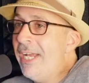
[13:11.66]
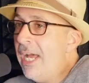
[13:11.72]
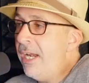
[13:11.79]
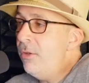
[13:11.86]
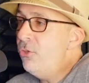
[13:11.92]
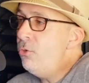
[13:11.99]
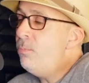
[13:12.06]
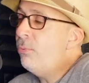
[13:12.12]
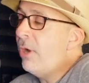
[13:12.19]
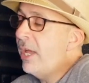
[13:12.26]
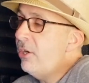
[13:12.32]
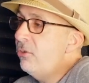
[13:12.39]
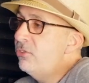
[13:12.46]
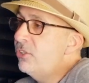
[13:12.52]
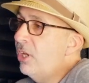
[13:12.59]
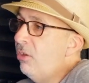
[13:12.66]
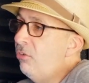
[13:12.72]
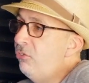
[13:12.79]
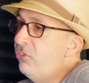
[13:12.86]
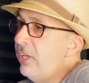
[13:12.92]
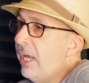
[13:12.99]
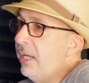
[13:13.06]
kind of do pride
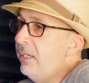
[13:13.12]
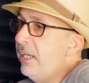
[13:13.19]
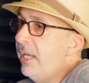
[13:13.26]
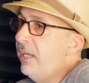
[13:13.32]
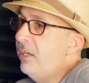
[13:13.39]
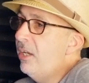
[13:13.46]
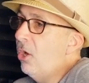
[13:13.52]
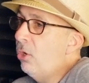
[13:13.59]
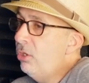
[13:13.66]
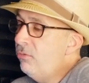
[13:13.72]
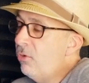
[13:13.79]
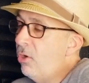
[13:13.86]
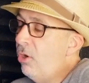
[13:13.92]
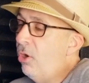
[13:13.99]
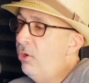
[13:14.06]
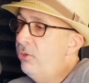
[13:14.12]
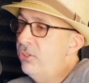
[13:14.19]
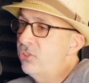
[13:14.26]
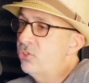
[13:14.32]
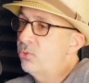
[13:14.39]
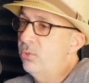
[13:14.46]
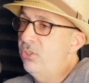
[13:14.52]
ourselves, and all of our
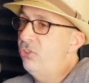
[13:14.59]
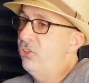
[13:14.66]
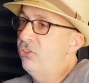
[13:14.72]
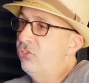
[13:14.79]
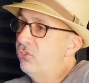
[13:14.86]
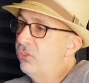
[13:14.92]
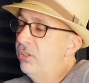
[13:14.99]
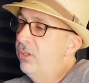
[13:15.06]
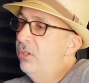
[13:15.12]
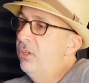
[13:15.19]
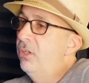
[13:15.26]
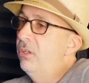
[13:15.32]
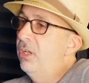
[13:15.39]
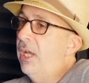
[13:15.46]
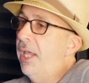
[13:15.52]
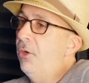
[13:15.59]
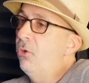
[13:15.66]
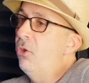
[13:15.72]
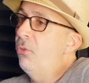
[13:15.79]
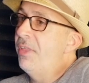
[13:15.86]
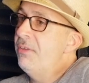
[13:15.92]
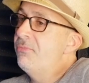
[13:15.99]
artists sort of just, I don't
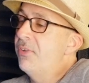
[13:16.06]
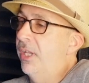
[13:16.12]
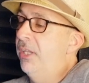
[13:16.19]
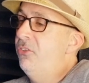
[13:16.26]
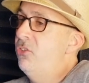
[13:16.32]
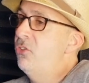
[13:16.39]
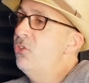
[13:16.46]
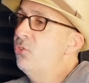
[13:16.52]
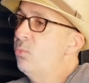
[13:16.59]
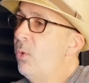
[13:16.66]
know, they fell into this